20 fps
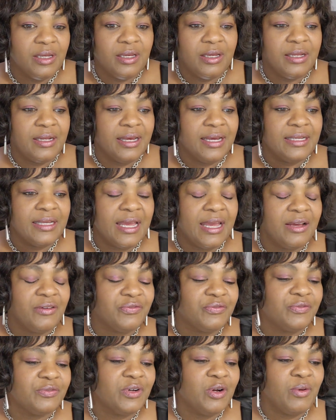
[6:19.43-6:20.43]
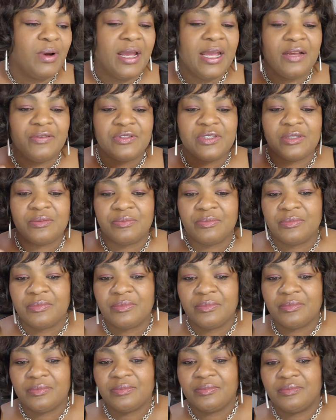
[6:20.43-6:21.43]
And I have some.
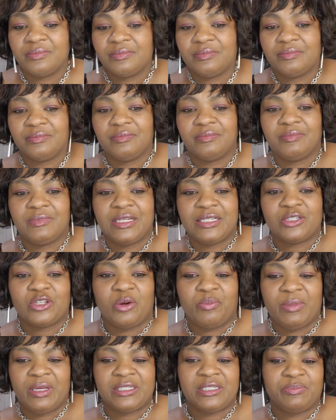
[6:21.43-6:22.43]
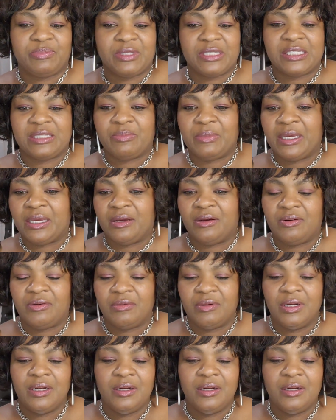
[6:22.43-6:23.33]
That's going to mess up the smell.